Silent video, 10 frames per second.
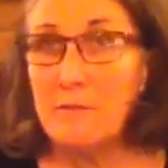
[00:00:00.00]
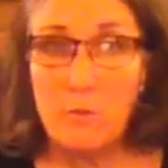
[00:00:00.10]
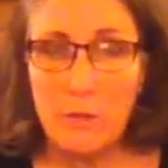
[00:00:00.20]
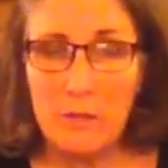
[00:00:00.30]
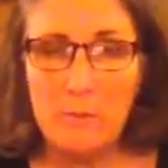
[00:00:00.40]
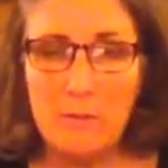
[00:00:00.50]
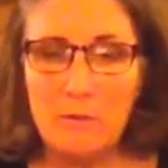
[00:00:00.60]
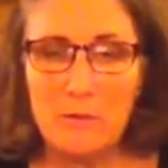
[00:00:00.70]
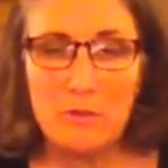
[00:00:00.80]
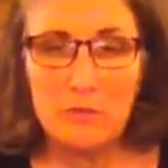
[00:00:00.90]
form
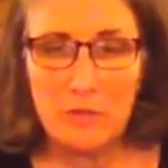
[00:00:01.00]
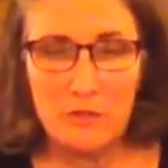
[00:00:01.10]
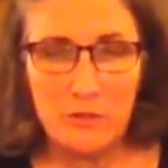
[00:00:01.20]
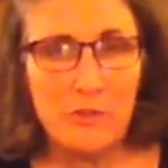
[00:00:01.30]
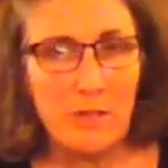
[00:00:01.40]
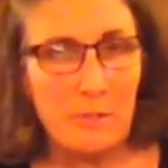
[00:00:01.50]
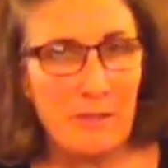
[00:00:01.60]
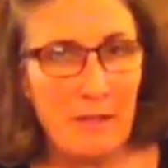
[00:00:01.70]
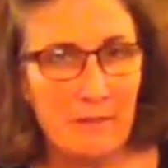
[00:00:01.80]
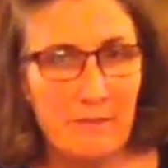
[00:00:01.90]
or structure
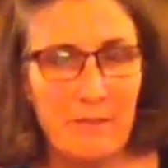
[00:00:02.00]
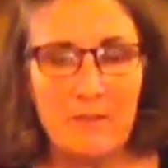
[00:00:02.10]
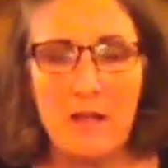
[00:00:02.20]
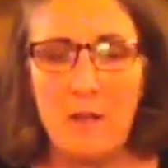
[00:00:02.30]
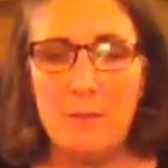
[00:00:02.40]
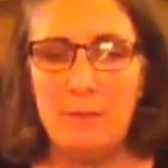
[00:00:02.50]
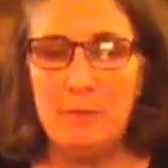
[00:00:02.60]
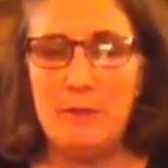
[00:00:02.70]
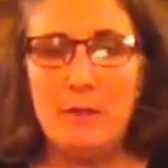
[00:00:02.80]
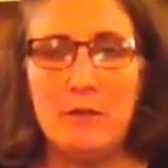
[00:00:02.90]
coming out of the top. It
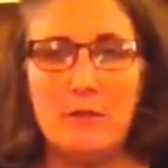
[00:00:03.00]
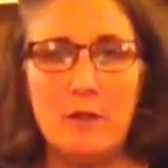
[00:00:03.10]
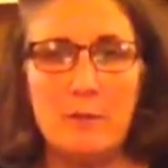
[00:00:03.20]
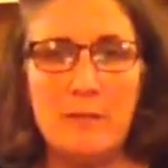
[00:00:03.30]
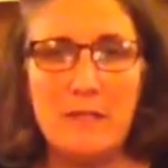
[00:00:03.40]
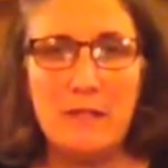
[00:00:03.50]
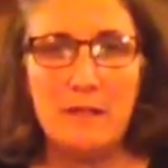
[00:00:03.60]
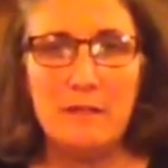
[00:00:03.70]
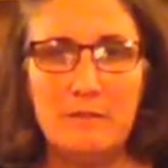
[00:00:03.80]
would be called a harmika.